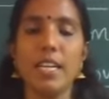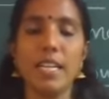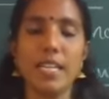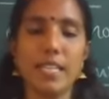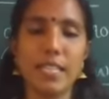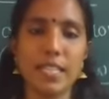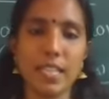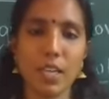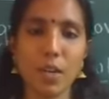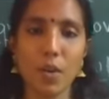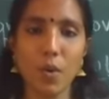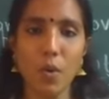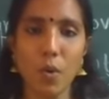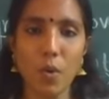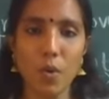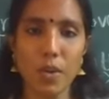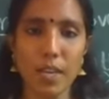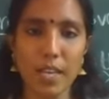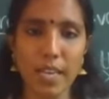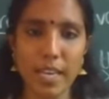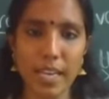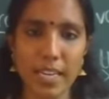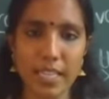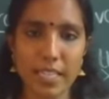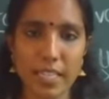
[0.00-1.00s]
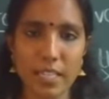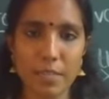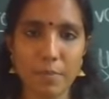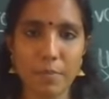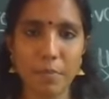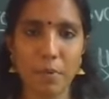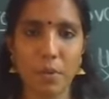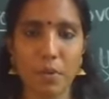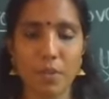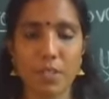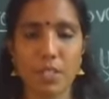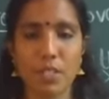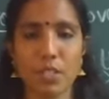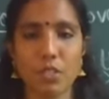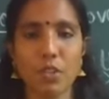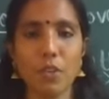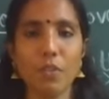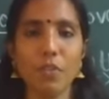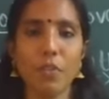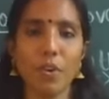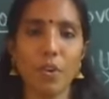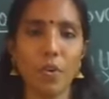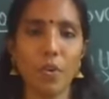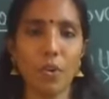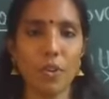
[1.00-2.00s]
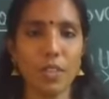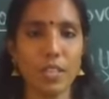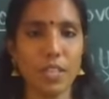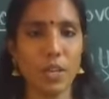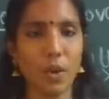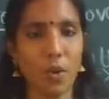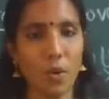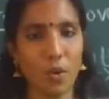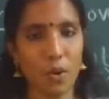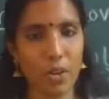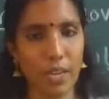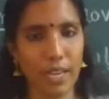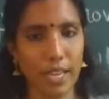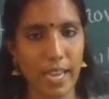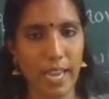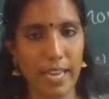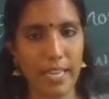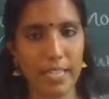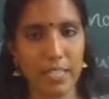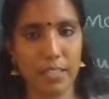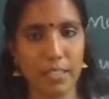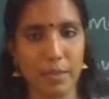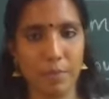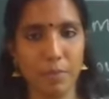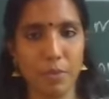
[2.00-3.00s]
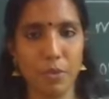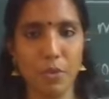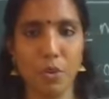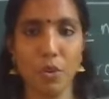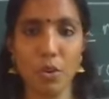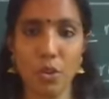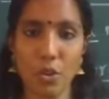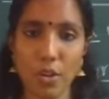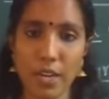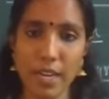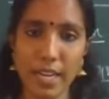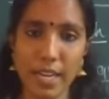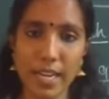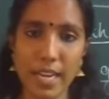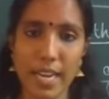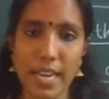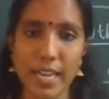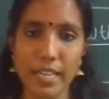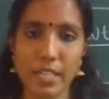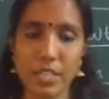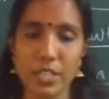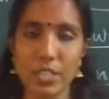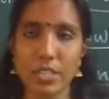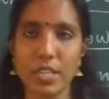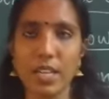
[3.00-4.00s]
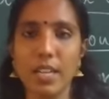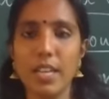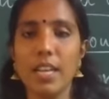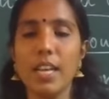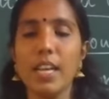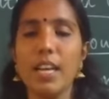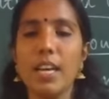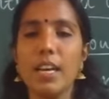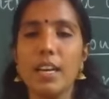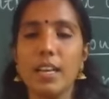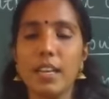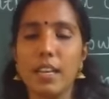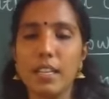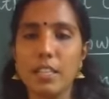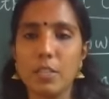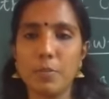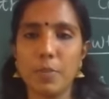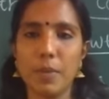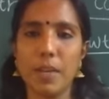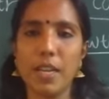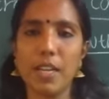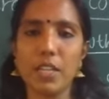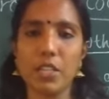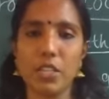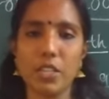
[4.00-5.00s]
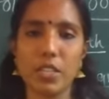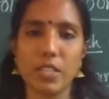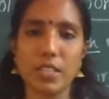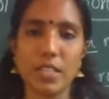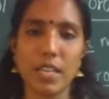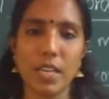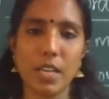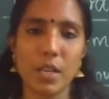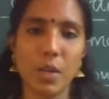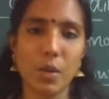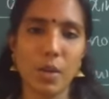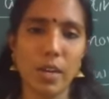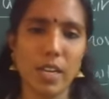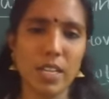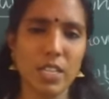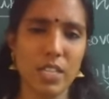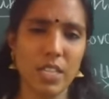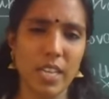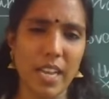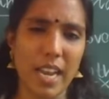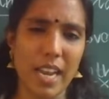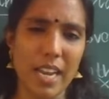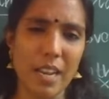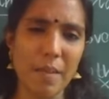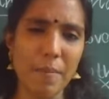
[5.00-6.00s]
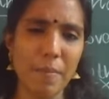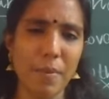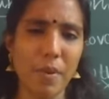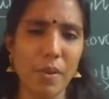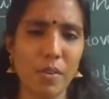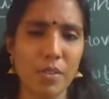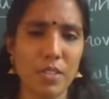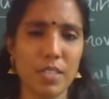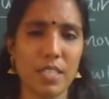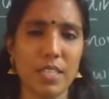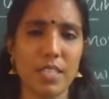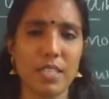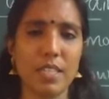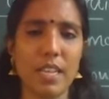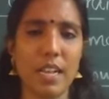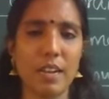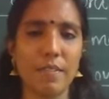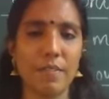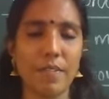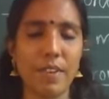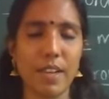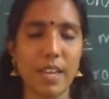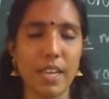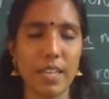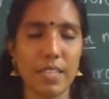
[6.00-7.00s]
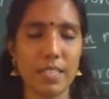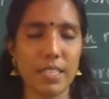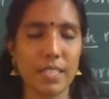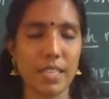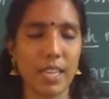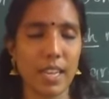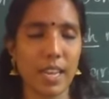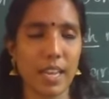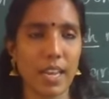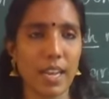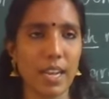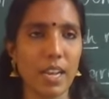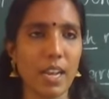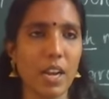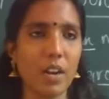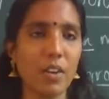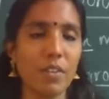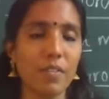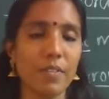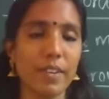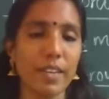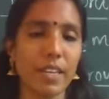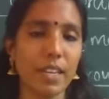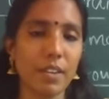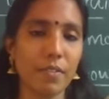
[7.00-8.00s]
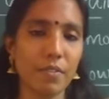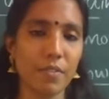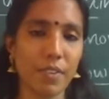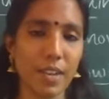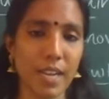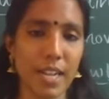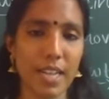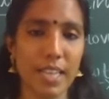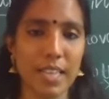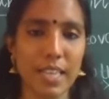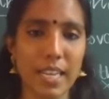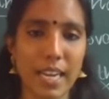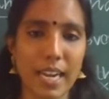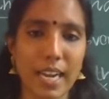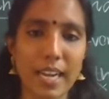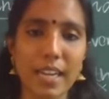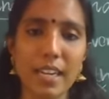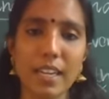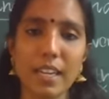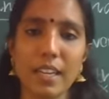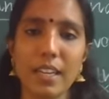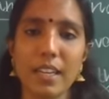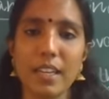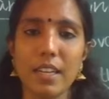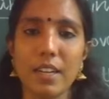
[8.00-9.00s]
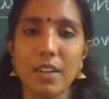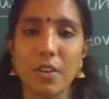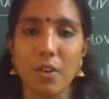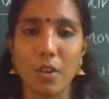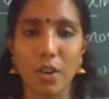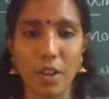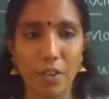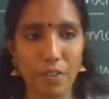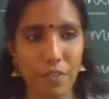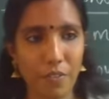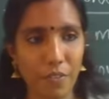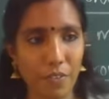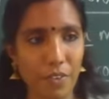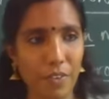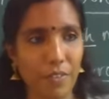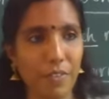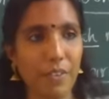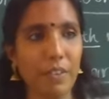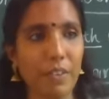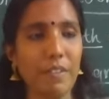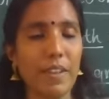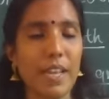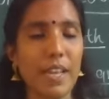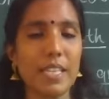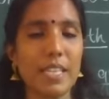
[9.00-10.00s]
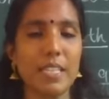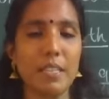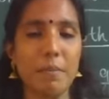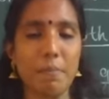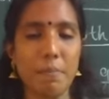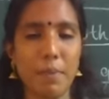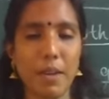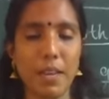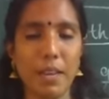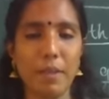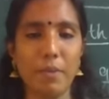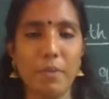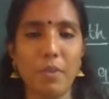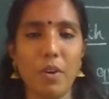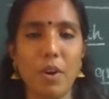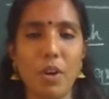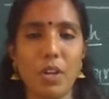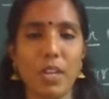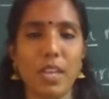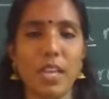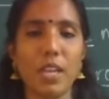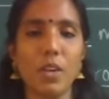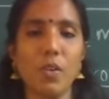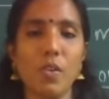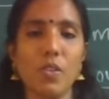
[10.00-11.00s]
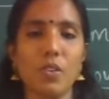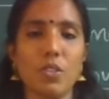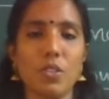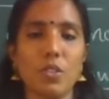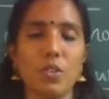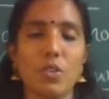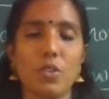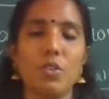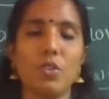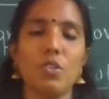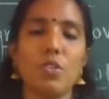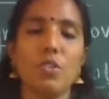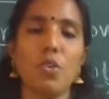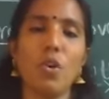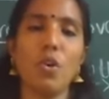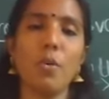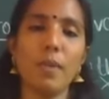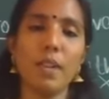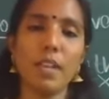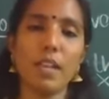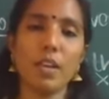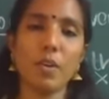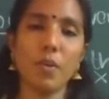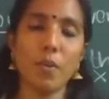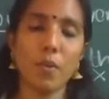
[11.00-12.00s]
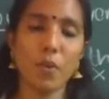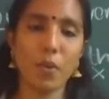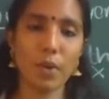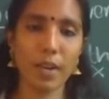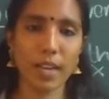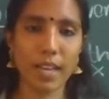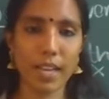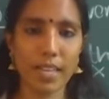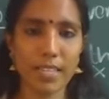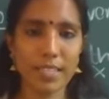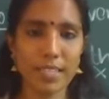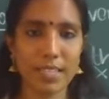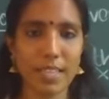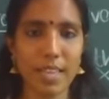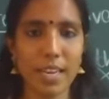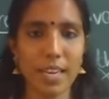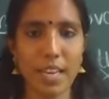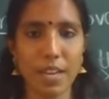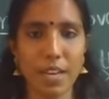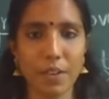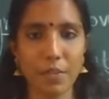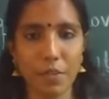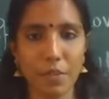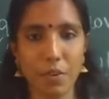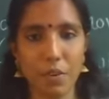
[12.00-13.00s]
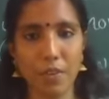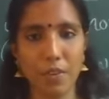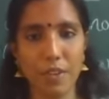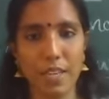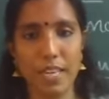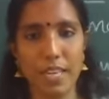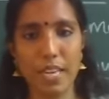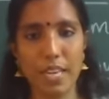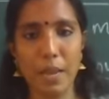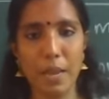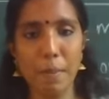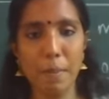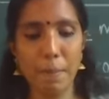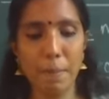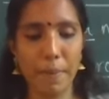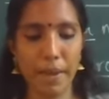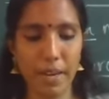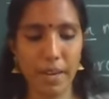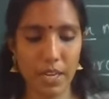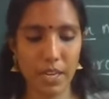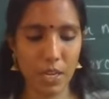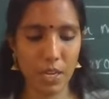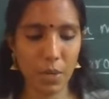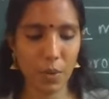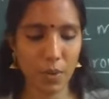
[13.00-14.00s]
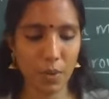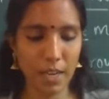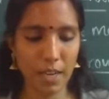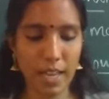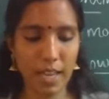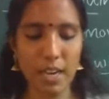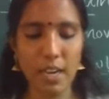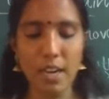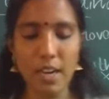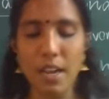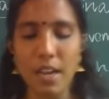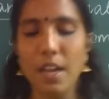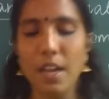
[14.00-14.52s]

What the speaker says: it's a coordinated process of all the organism, not only digestion, respiration, circulation, any process that we are taking out, we can feel that, or if even we are simply walking also, so many organs are evolved in a particular